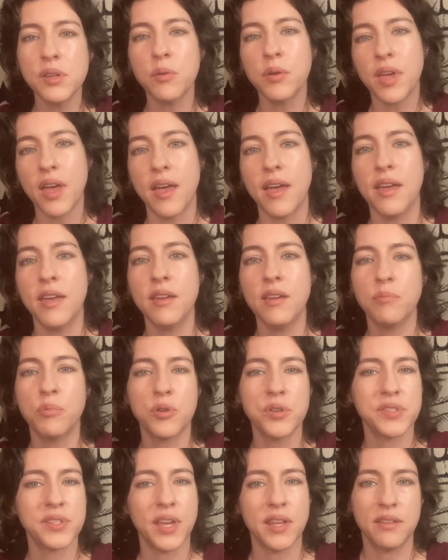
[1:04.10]
okay.
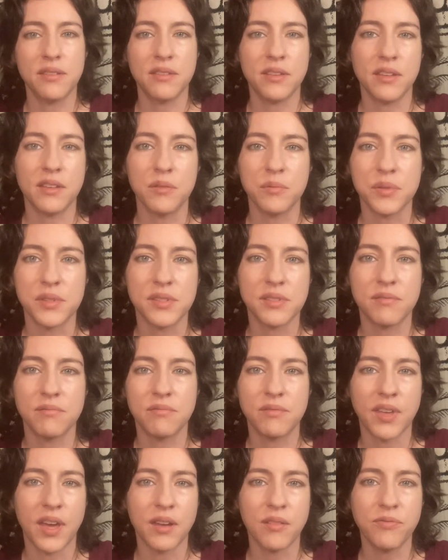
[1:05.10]
Personally, I didn't think it was
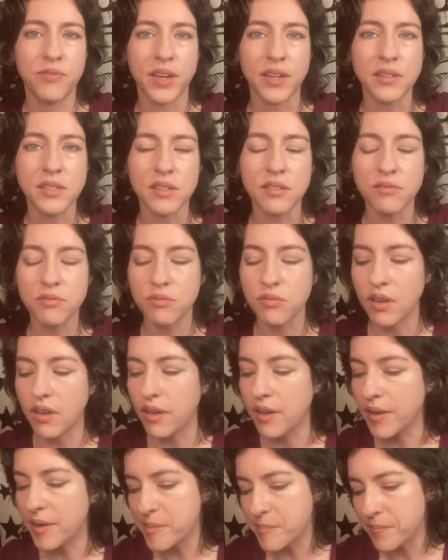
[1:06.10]
that effective.
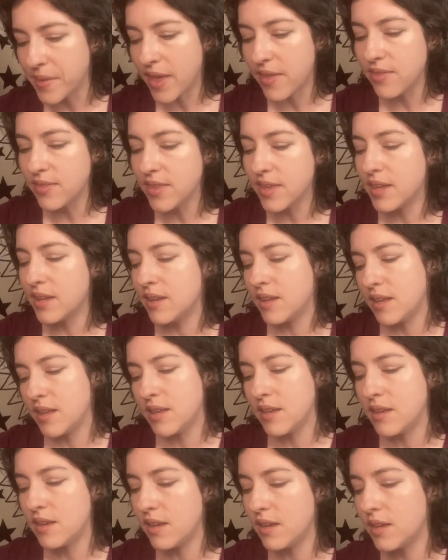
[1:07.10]
And then
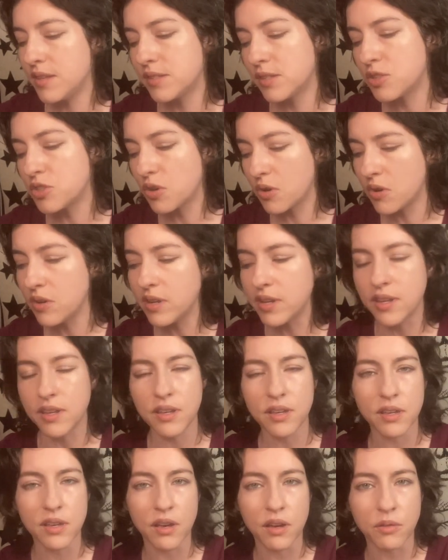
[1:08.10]
his
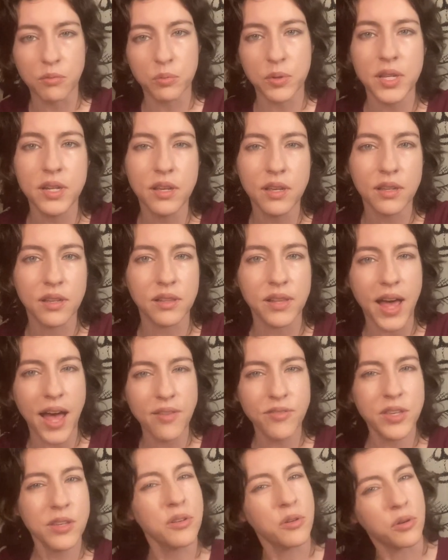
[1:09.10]
attorney, Rita
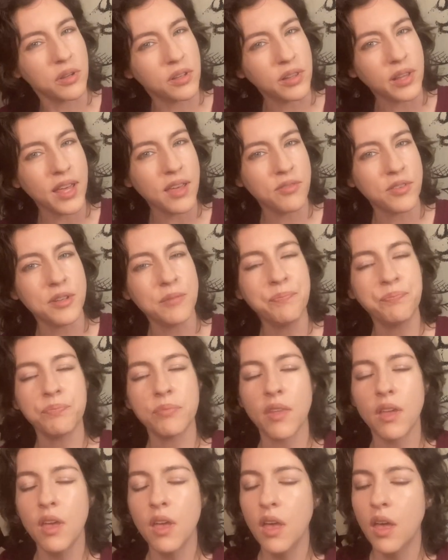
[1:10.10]
Glavin,
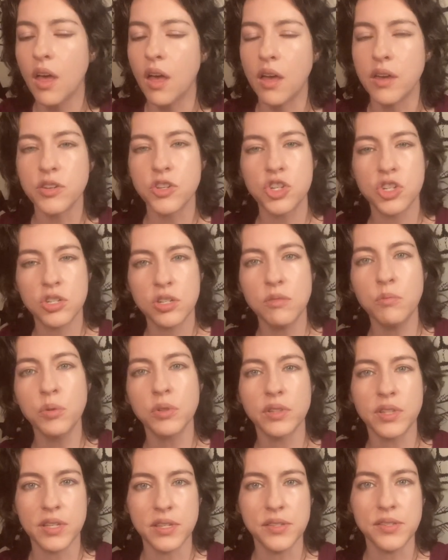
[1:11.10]
she
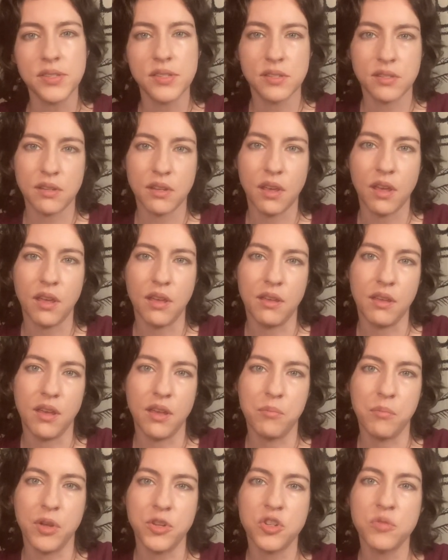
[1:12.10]
released a
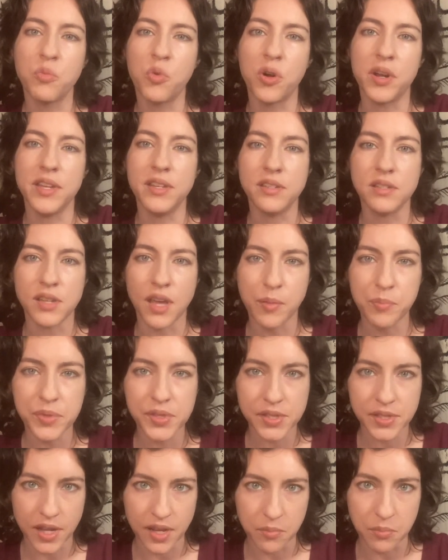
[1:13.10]
much more in-depth
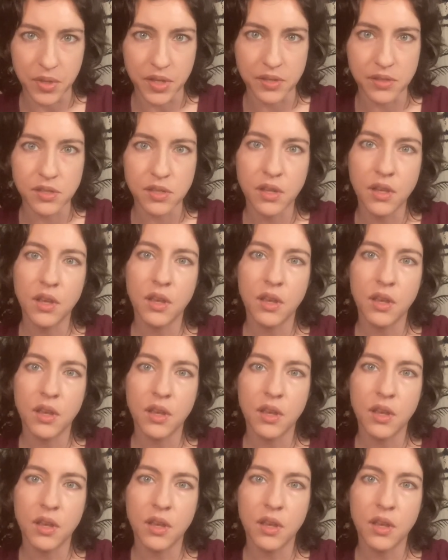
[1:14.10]
statement